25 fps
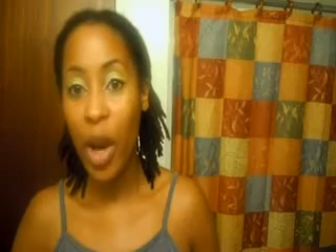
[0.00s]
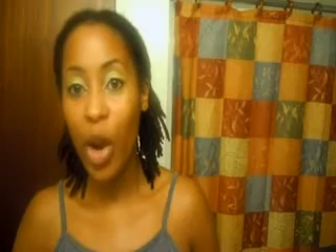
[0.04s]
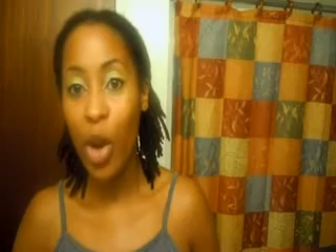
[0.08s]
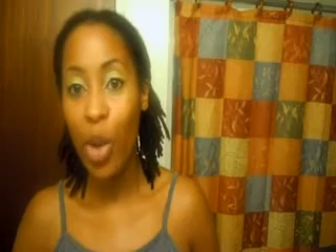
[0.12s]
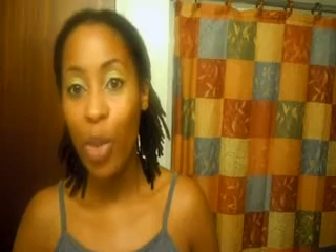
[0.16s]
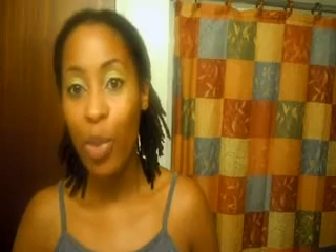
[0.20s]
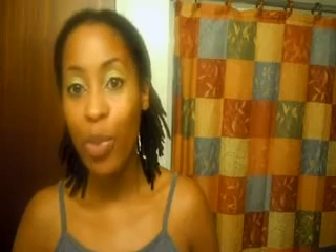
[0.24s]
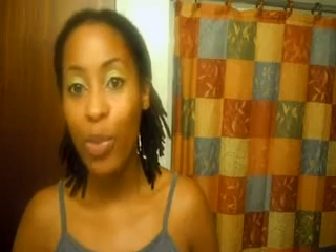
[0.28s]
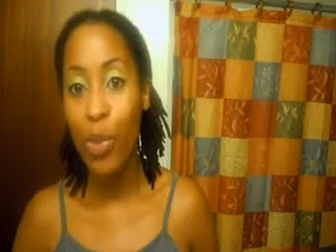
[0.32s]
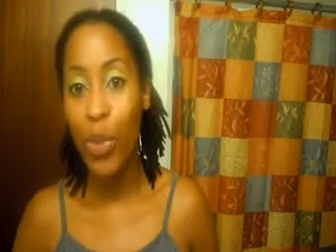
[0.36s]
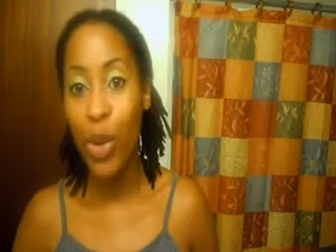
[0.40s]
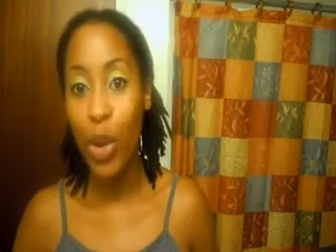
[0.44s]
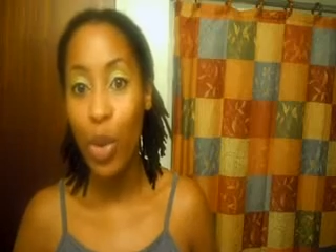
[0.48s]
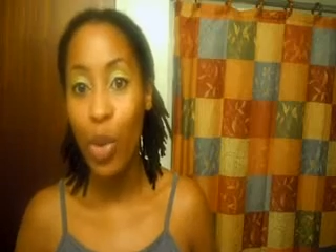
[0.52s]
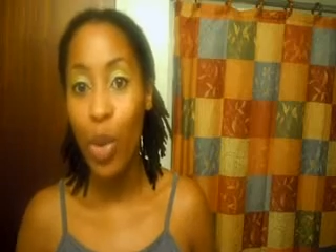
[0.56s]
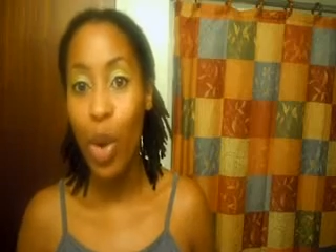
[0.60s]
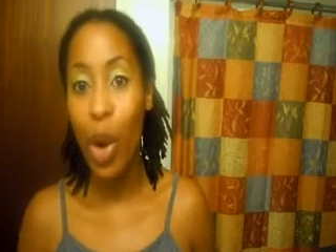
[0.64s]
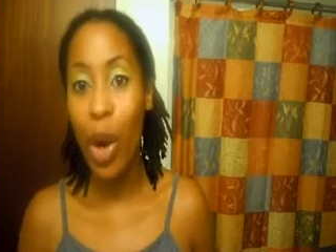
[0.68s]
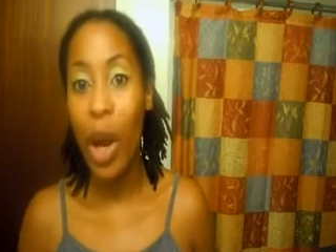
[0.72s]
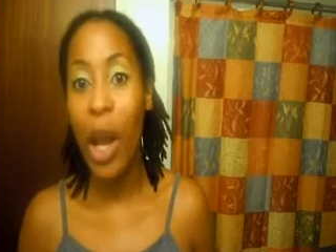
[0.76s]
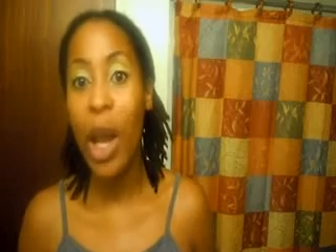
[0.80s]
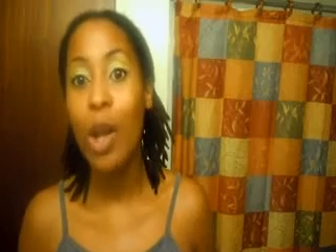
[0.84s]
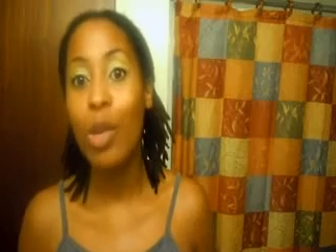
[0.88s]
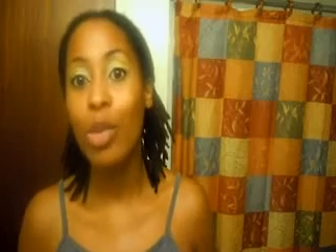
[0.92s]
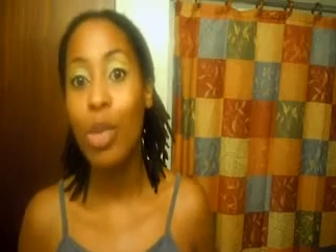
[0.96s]
I hope you
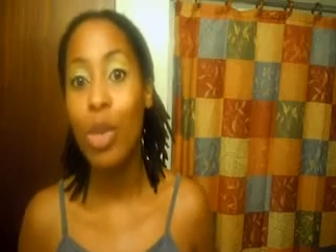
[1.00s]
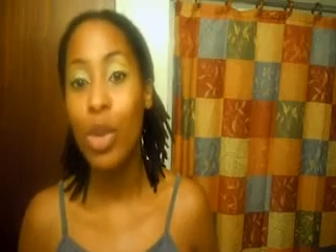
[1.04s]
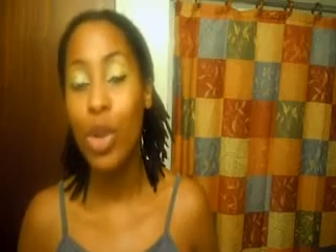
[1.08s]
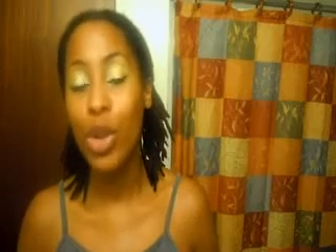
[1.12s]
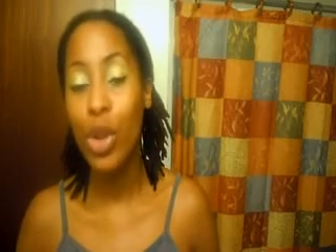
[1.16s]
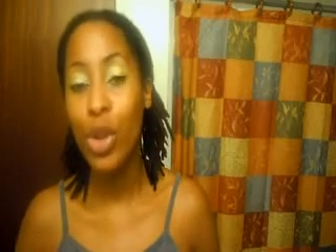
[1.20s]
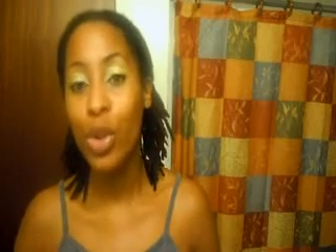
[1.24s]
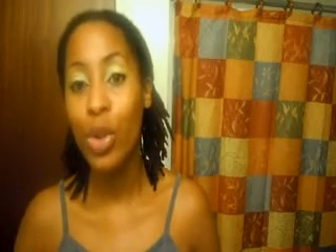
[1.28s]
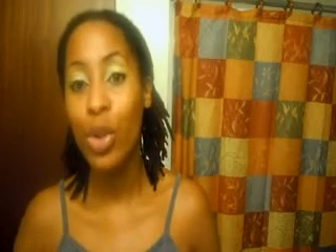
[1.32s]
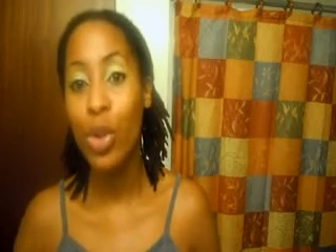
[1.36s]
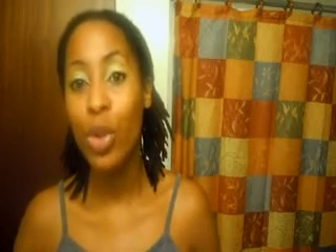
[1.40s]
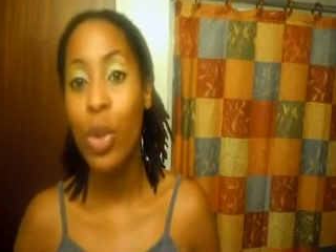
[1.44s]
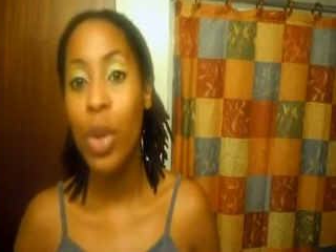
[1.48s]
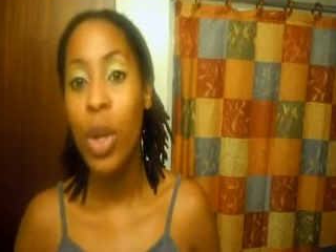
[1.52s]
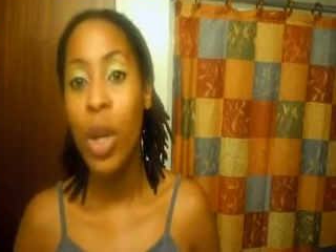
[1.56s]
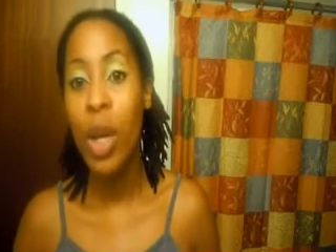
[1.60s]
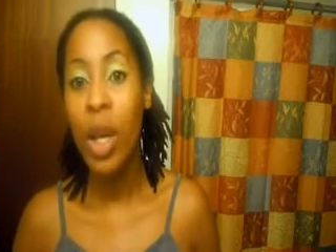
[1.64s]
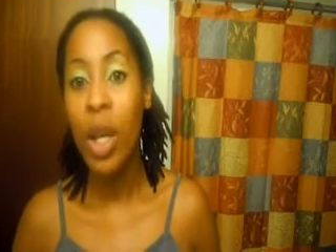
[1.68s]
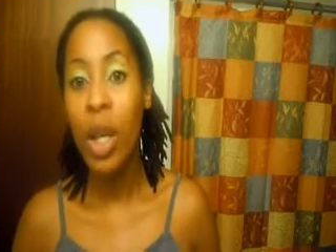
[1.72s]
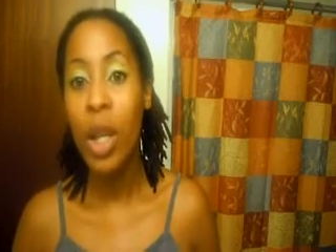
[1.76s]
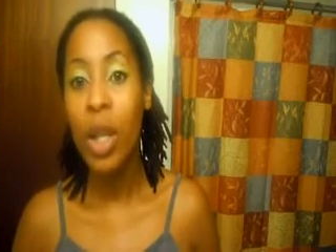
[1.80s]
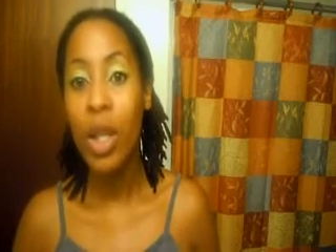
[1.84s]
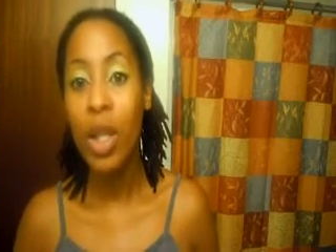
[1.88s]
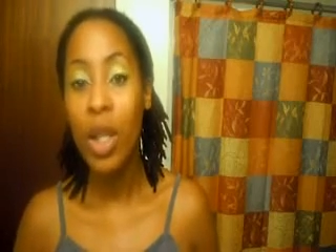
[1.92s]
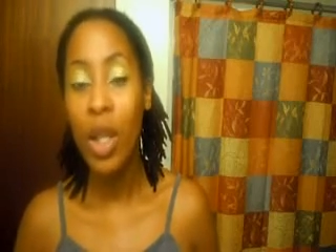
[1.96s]
are able to
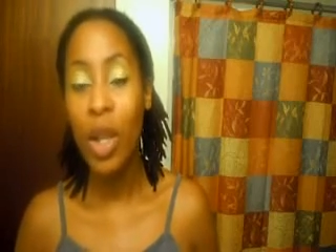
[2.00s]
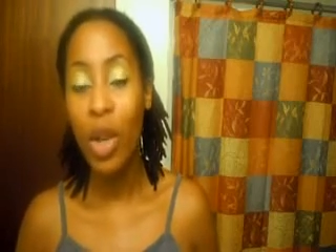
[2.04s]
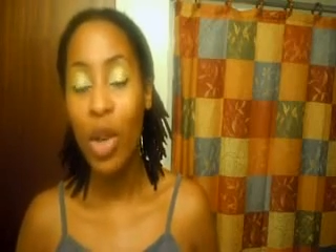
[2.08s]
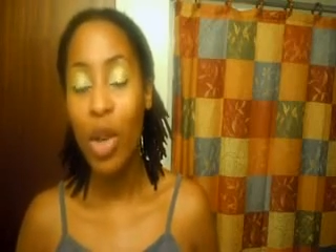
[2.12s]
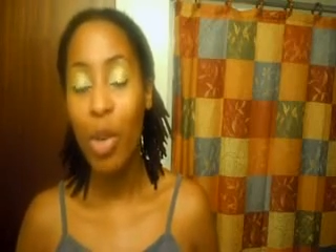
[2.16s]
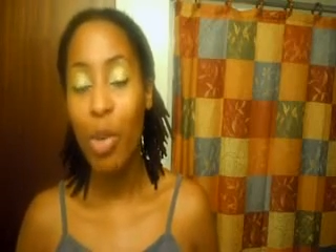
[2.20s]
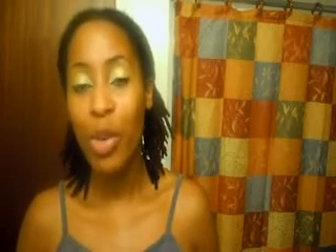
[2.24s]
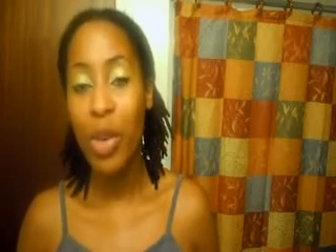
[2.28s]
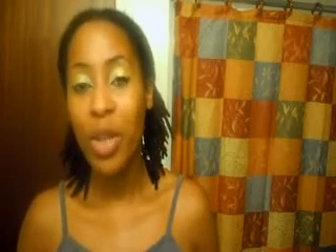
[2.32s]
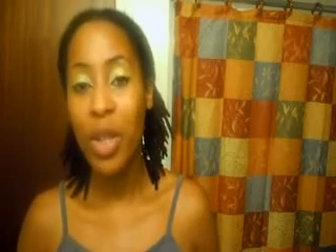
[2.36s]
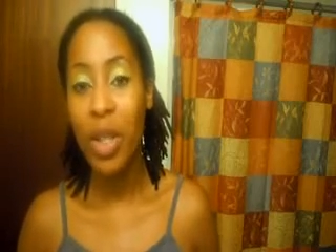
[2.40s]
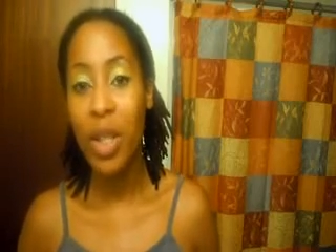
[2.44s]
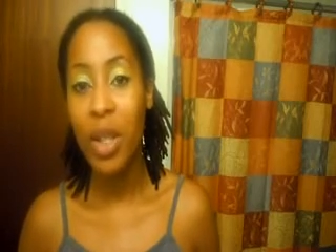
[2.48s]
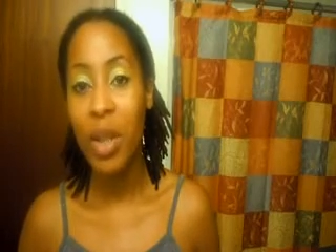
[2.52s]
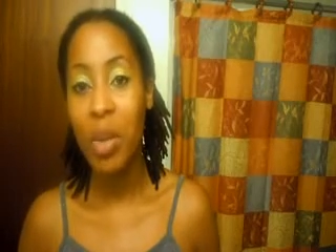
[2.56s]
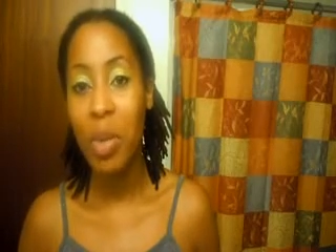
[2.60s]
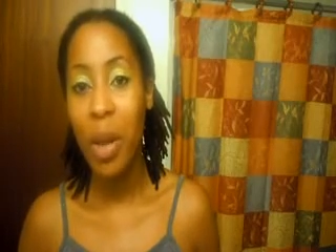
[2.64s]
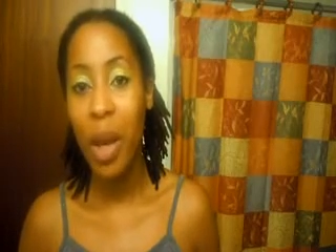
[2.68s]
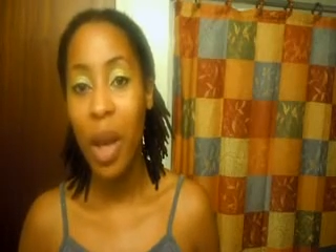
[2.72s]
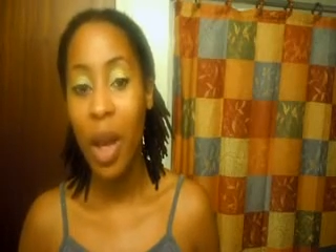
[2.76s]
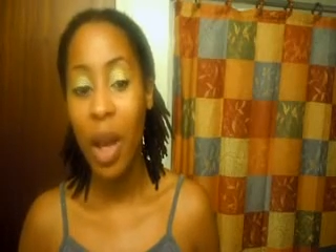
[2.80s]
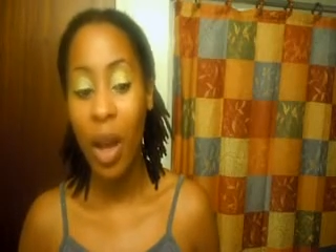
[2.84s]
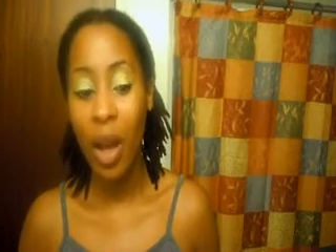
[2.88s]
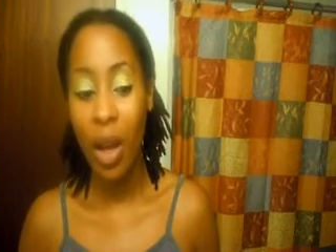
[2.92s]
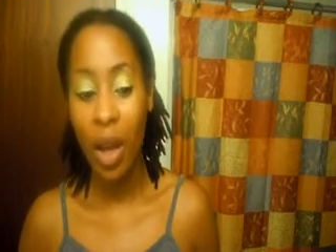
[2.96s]
continue to
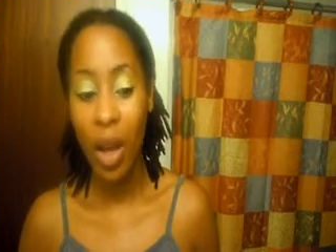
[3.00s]
participate.